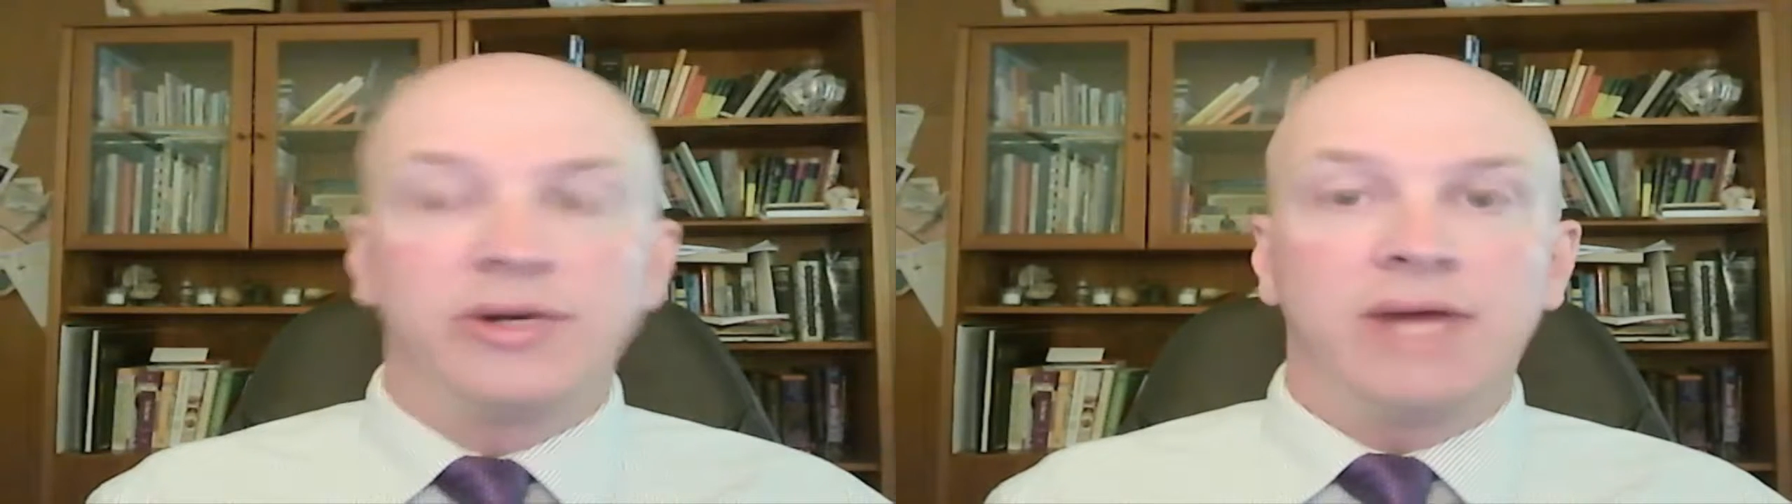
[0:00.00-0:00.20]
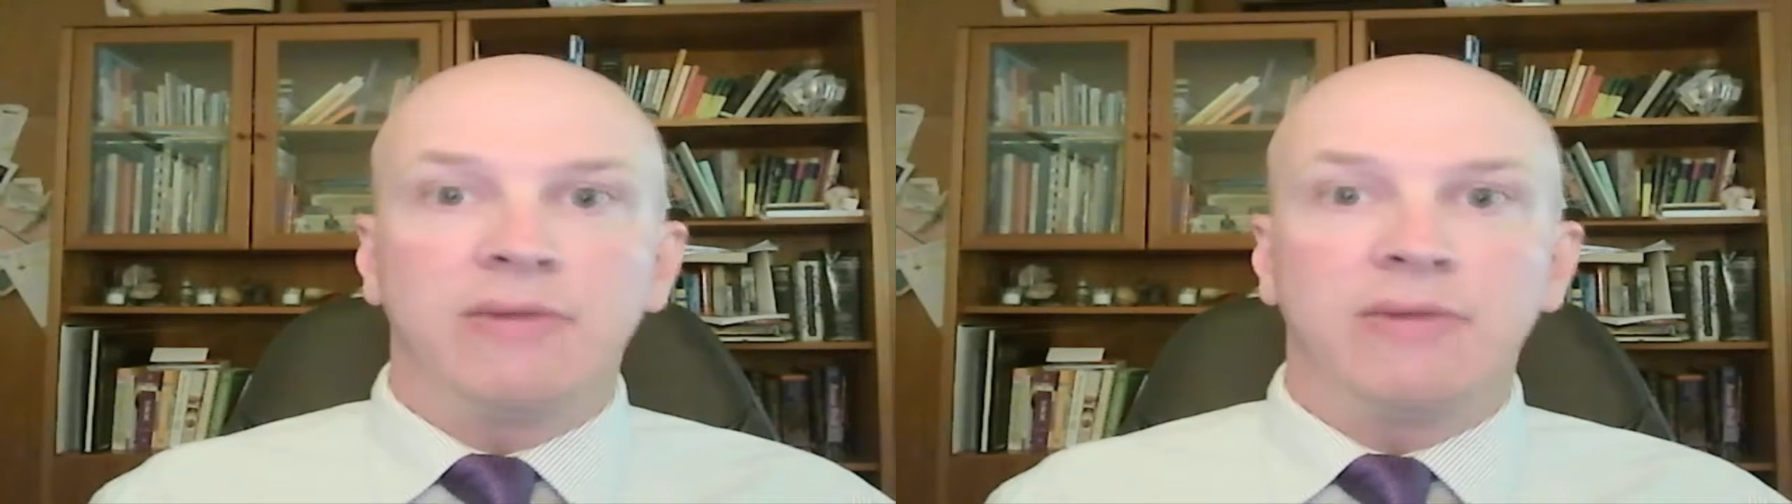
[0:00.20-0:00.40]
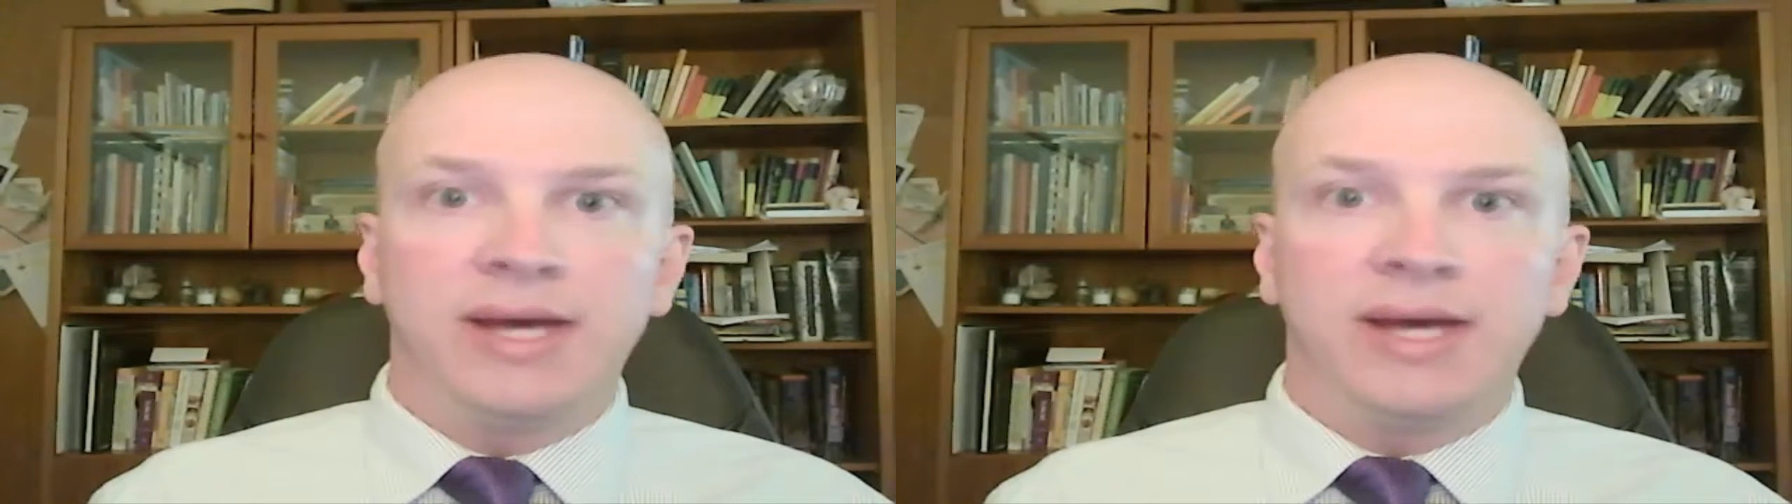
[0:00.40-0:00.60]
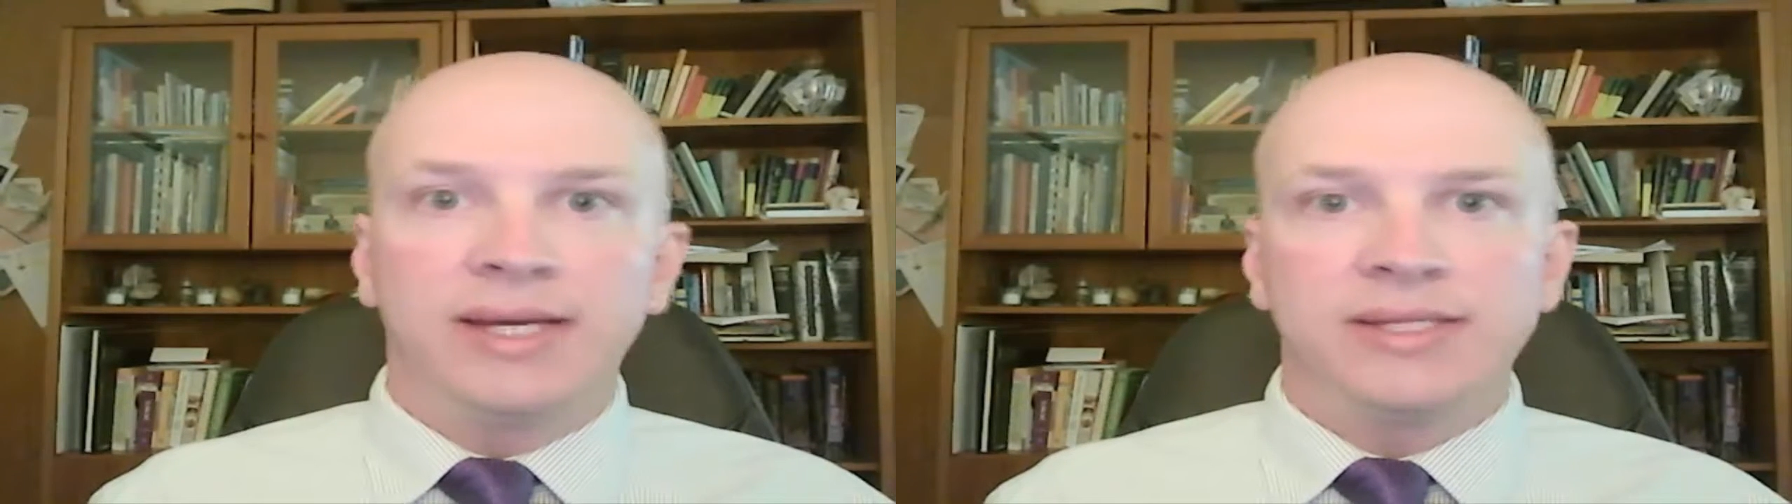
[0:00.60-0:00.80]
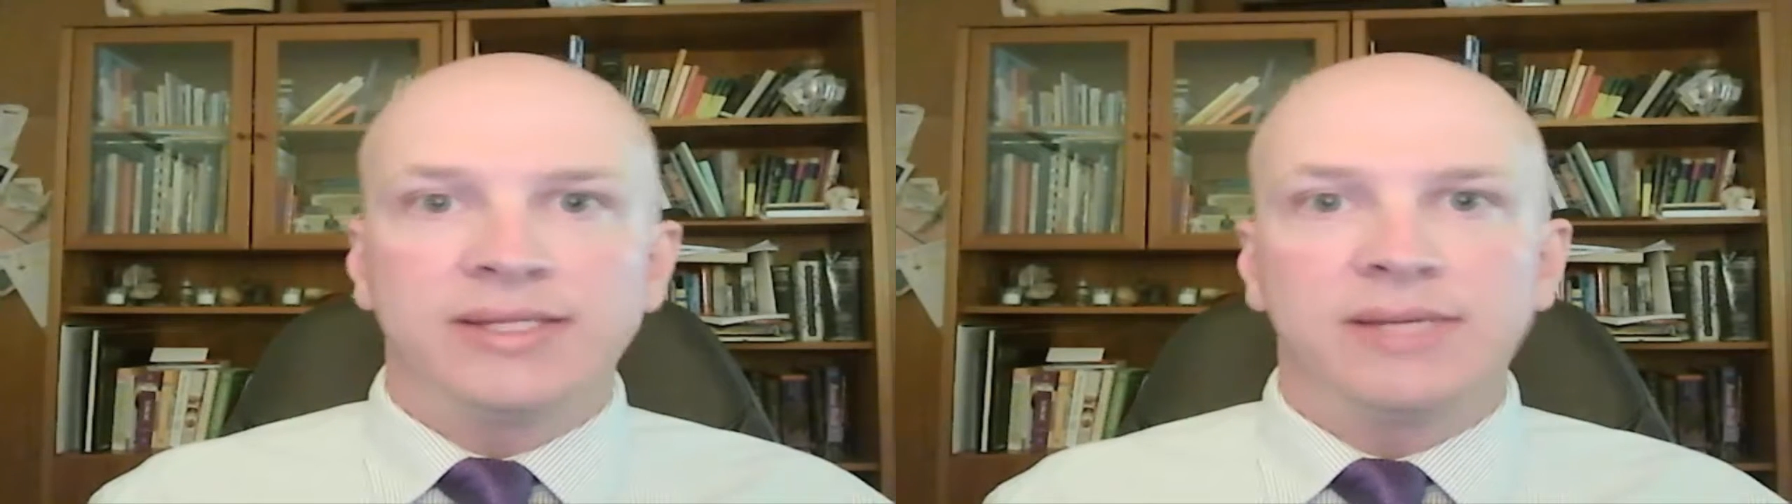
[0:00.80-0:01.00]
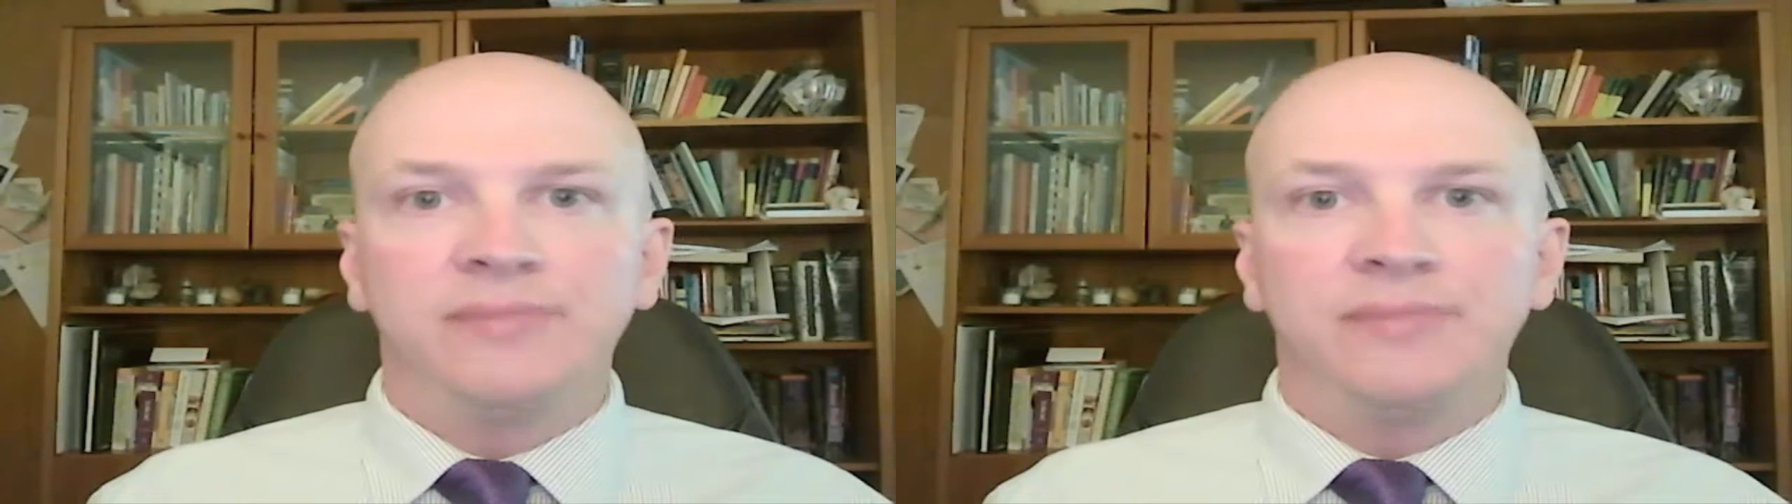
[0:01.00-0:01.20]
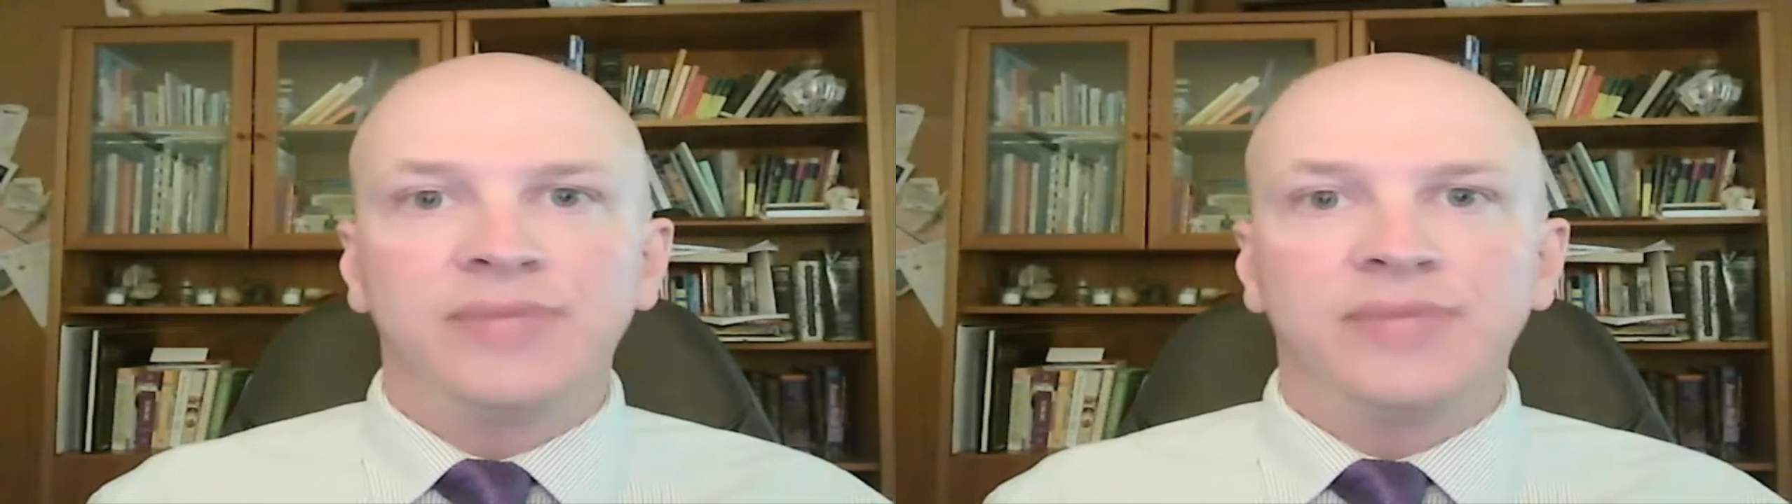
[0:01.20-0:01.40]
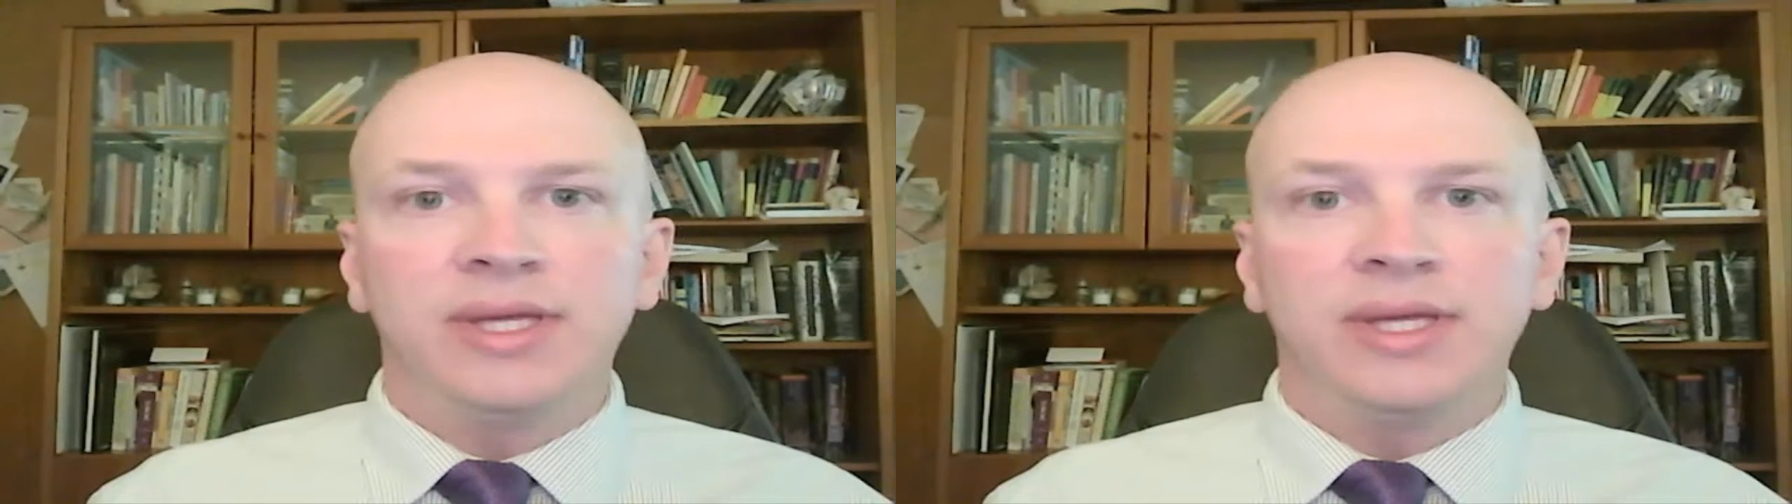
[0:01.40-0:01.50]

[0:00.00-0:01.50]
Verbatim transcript: to not rebel against him,